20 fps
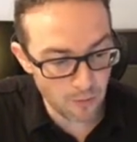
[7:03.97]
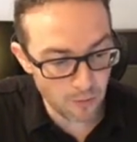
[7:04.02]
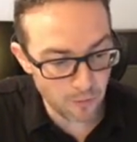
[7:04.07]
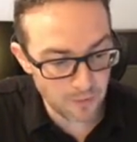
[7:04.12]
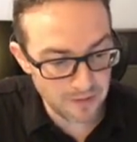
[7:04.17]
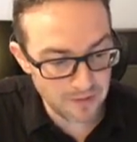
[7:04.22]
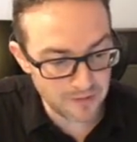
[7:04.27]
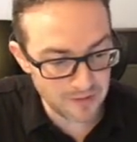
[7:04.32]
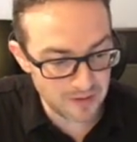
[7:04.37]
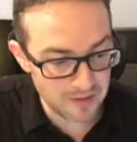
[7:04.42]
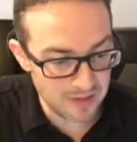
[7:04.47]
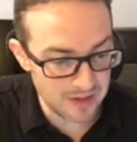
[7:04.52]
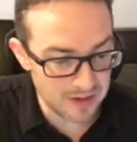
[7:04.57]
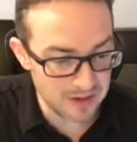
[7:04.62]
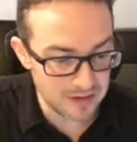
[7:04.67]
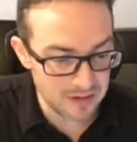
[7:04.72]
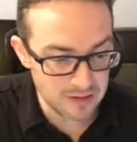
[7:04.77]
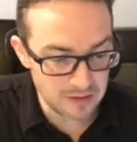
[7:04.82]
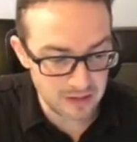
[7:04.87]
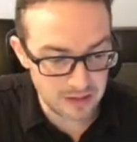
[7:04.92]
We see that
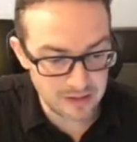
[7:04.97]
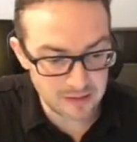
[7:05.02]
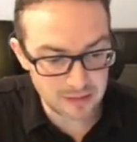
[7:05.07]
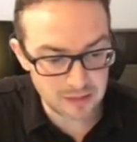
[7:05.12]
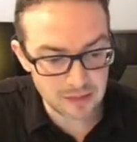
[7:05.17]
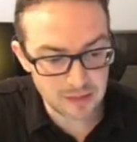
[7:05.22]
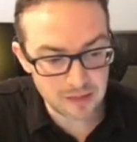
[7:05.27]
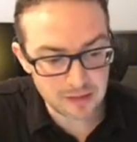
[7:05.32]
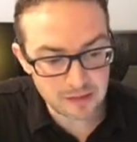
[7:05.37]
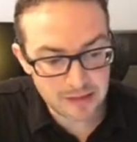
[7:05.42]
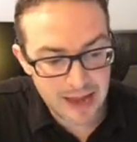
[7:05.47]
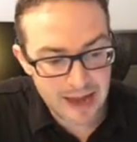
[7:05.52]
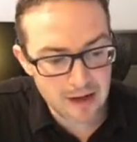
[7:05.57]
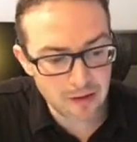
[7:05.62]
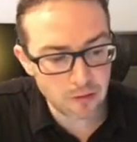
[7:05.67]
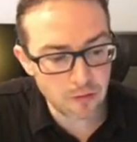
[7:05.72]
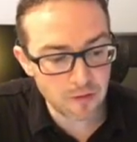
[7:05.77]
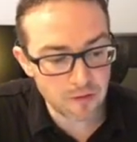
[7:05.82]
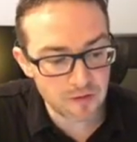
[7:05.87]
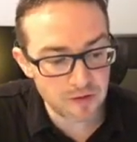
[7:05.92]
it kind
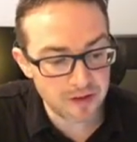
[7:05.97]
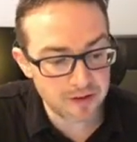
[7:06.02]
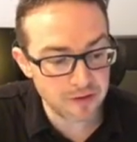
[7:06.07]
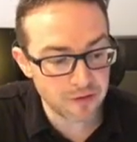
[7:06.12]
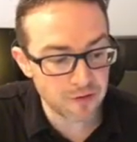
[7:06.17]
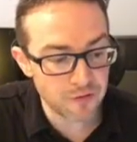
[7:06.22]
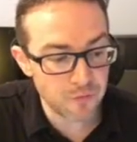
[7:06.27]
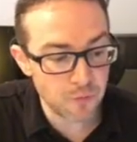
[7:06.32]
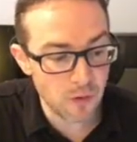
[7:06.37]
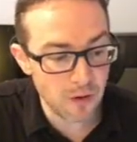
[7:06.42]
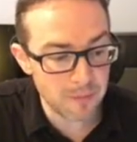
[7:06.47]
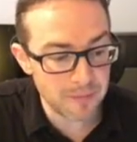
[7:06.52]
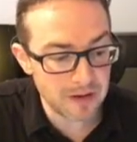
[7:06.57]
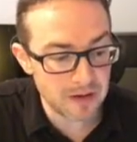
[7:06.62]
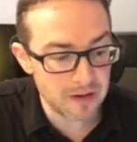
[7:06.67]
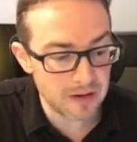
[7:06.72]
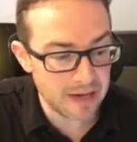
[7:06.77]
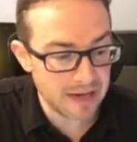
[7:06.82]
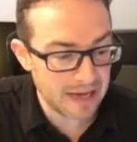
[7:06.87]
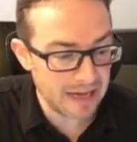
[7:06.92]
of looks like it's
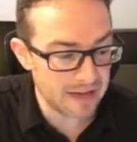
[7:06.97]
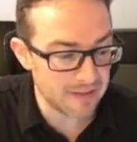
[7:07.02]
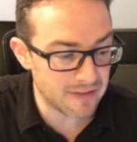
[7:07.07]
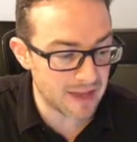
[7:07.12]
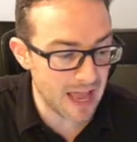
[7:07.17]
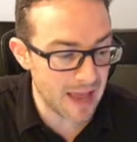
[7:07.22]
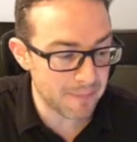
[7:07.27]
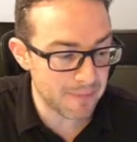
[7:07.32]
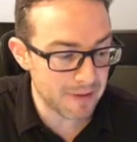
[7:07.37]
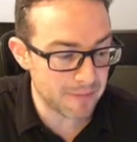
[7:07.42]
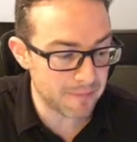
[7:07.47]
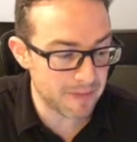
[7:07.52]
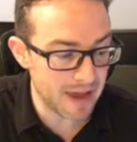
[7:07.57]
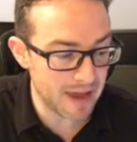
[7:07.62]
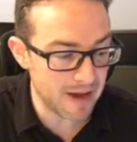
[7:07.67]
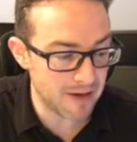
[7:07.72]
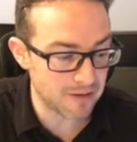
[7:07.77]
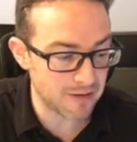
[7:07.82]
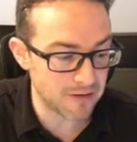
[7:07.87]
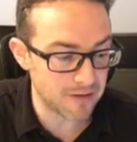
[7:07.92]
forming a tapping
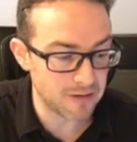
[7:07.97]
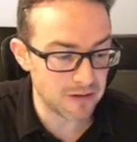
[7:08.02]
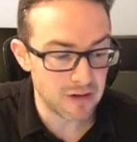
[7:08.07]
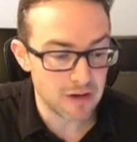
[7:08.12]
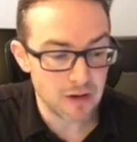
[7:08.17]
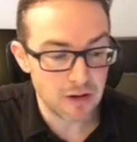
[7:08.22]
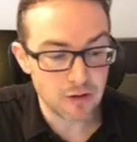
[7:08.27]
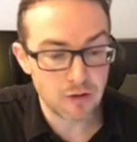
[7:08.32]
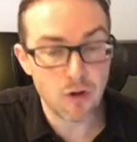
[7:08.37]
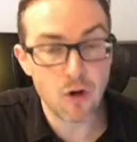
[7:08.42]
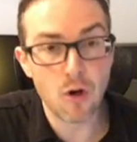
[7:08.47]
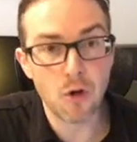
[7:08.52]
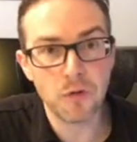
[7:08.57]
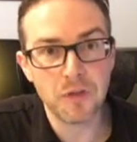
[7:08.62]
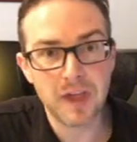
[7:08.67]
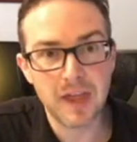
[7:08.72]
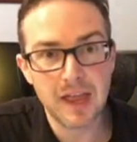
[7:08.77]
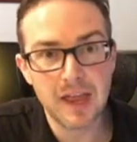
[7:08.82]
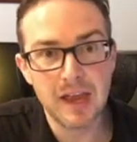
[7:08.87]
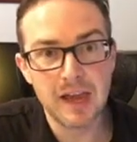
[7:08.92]
pattern
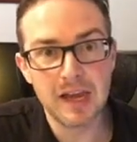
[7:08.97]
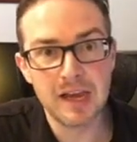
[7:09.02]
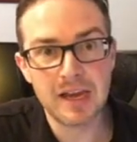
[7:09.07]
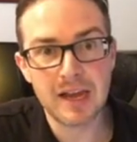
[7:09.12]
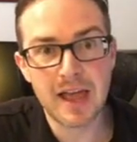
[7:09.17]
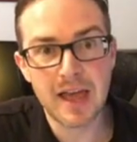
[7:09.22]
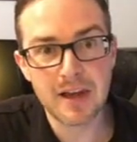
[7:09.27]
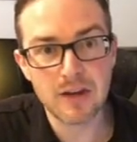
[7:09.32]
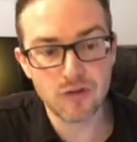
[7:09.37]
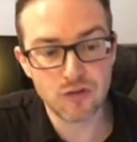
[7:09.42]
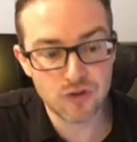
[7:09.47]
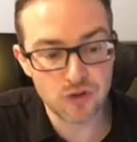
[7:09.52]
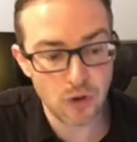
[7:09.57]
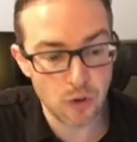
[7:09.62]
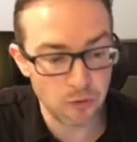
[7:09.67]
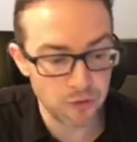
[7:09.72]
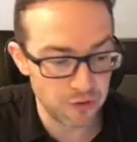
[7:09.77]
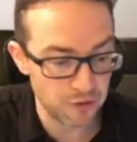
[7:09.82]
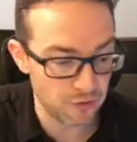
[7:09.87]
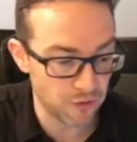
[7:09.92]
called a head and
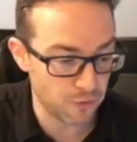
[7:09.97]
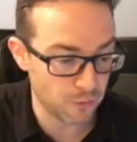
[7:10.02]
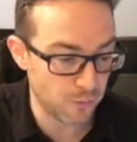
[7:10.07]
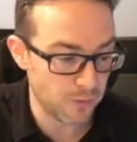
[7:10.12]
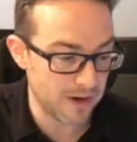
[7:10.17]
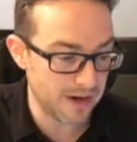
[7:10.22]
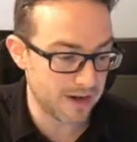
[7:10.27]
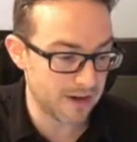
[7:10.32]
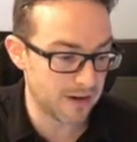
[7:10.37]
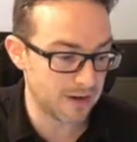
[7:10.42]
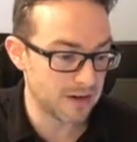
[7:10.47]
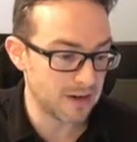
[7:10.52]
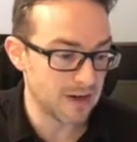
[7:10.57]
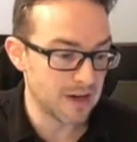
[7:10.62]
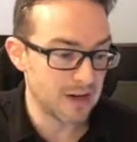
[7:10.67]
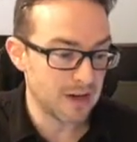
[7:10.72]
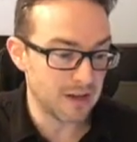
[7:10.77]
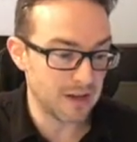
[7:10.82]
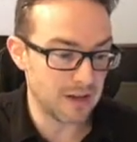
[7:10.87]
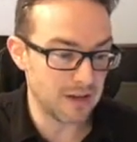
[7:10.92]
shoulders, where
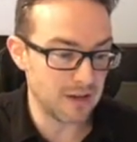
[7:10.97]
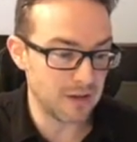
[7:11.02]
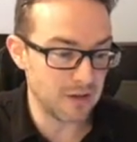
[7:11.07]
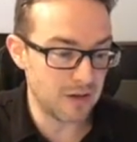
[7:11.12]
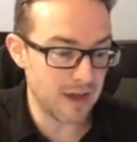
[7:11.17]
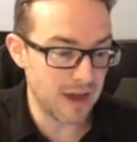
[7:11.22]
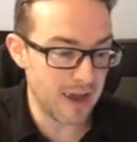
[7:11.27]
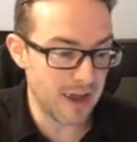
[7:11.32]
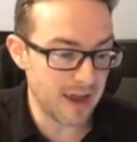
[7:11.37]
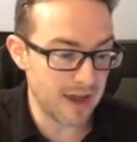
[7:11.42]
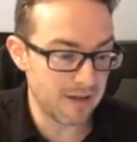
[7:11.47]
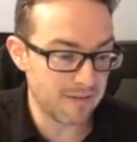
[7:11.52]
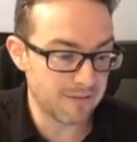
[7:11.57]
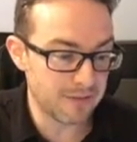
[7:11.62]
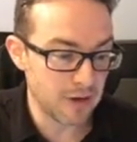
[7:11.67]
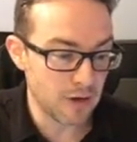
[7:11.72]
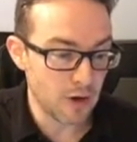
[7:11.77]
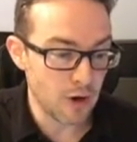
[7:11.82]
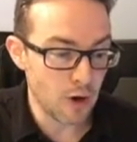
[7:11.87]
you have